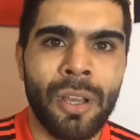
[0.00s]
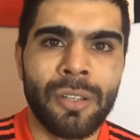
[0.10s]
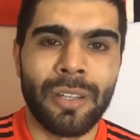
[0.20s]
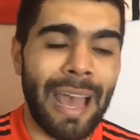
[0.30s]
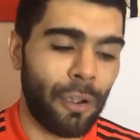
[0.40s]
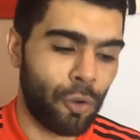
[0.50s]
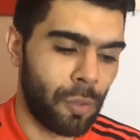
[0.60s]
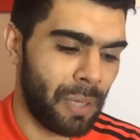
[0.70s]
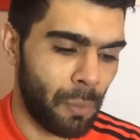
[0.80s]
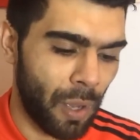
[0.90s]
So that
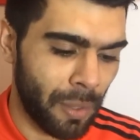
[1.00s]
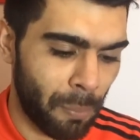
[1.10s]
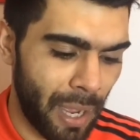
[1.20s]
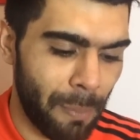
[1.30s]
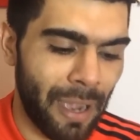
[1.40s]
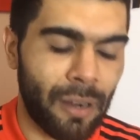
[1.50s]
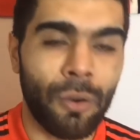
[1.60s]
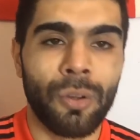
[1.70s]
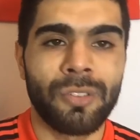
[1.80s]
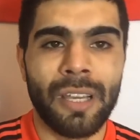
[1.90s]
could be what the buyback
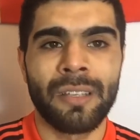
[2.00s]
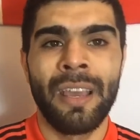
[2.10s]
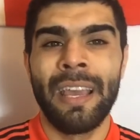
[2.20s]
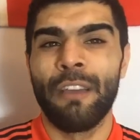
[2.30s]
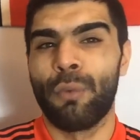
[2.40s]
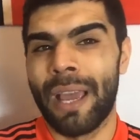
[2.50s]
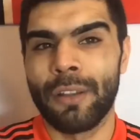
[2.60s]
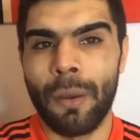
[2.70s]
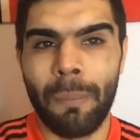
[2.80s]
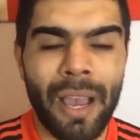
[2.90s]
clause is. If we
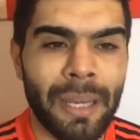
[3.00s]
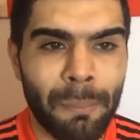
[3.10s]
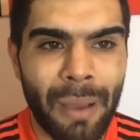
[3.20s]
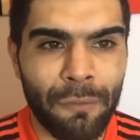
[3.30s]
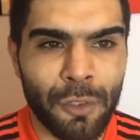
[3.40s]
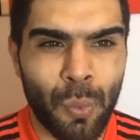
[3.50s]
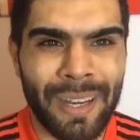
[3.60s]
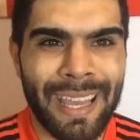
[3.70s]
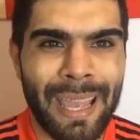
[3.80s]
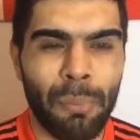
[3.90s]
end up buying him back for
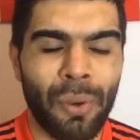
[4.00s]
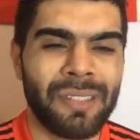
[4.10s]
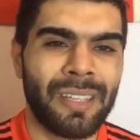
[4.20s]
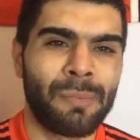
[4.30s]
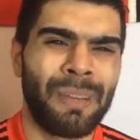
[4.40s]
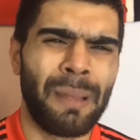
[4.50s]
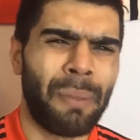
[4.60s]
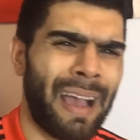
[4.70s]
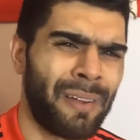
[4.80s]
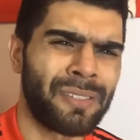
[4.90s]
£28.6 million,
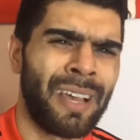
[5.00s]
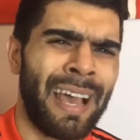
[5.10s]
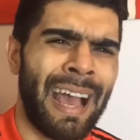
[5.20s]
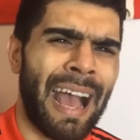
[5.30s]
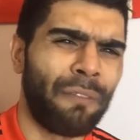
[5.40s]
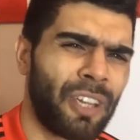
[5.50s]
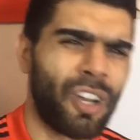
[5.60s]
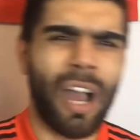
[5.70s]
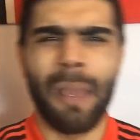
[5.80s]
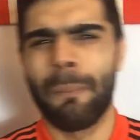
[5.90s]
having
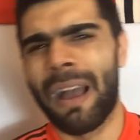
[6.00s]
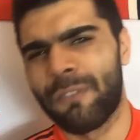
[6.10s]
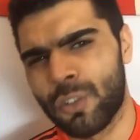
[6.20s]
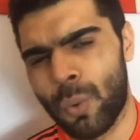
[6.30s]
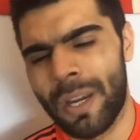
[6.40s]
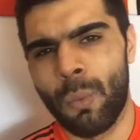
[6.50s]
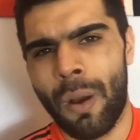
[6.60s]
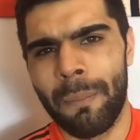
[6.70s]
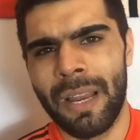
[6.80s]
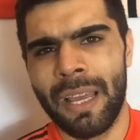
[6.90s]
got him back for
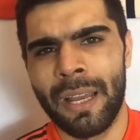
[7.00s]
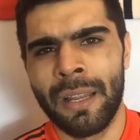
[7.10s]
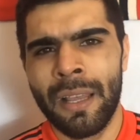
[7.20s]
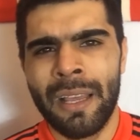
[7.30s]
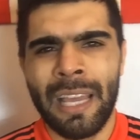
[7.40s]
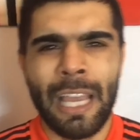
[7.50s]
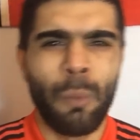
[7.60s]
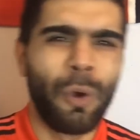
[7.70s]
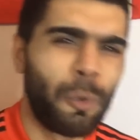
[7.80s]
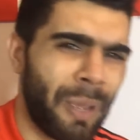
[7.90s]
21 million, it
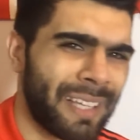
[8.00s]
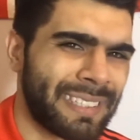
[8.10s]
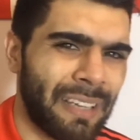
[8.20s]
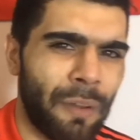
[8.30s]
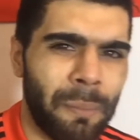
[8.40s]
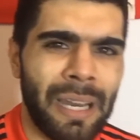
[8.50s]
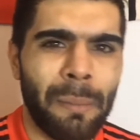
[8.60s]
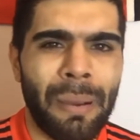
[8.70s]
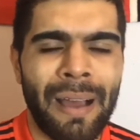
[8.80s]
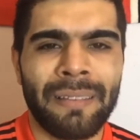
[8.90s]
would be a £7
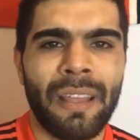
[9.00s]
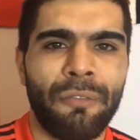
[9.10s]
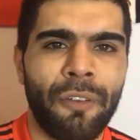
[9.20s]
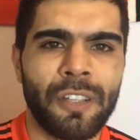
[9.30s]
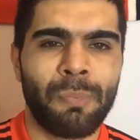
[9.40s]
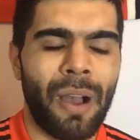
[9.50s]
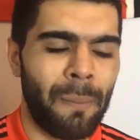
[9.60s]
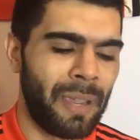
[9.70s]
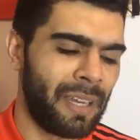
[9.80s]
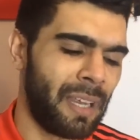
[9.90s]
million difference, but I
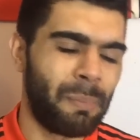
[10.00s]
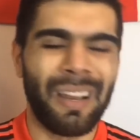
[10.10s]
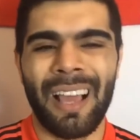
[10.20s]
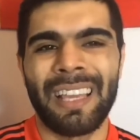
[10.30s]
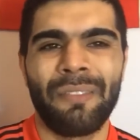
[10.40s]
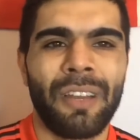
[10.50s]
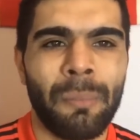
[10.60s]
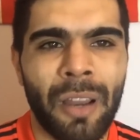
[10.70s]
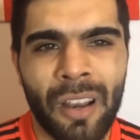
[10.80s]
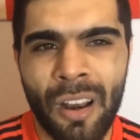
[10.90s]
mean, it'd be like giving
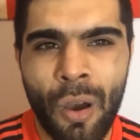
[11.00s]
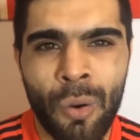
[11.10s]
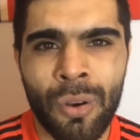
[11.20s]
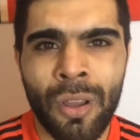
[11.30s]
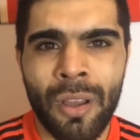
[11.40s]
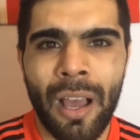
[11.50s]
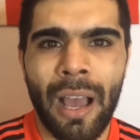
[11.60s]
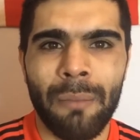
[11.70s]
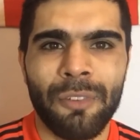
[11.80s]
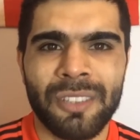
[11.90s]
him on a loan
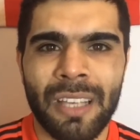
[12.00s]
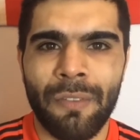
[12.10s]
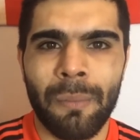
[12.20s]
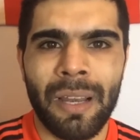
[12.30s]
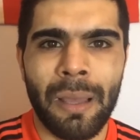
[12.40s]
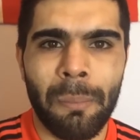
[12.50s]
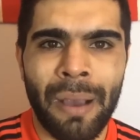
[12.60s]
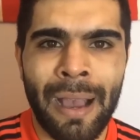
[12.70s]
for £7 million.